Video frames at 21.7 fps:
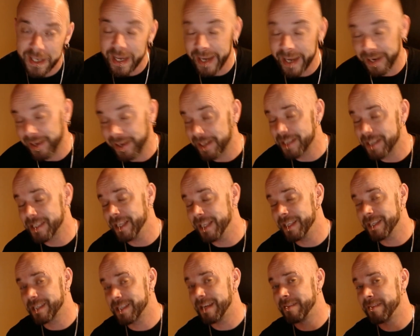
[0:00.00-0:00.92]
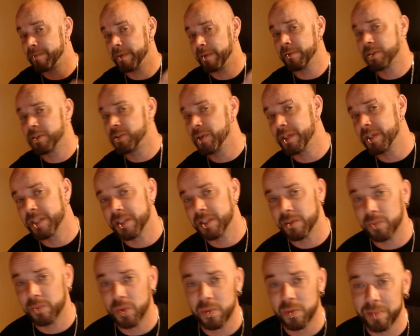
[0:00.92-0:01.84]
And like I said, it doesn't have to be restricted
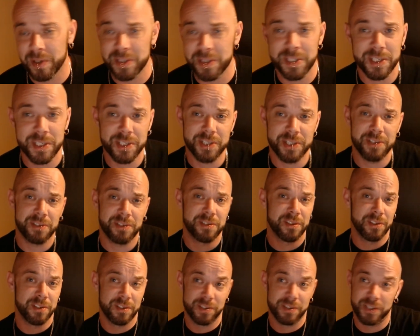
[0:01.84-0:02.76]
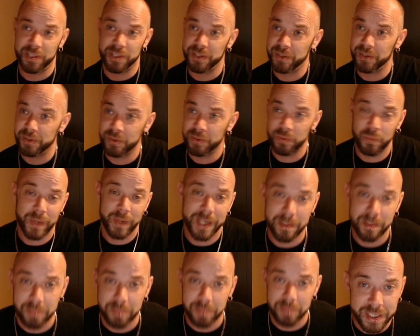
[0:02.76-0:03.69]
to war bosses. You could do
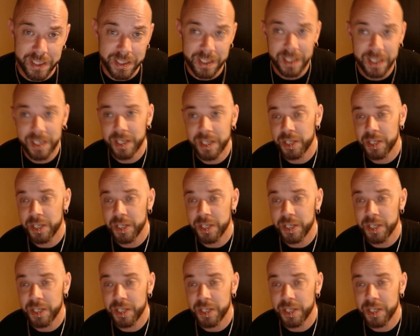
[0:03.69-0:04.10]
Weird Boys.